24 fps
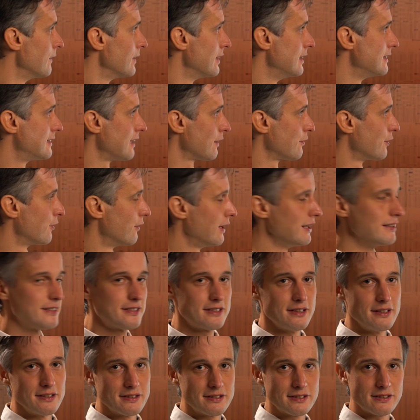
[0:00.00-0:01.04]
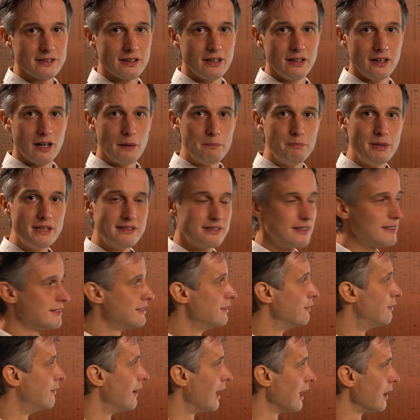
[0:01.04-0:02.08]
is that, for instance, a business
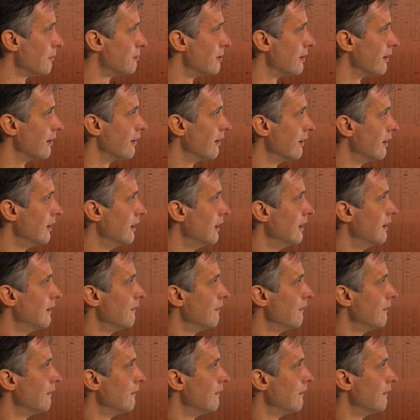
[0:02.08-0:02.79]
developer,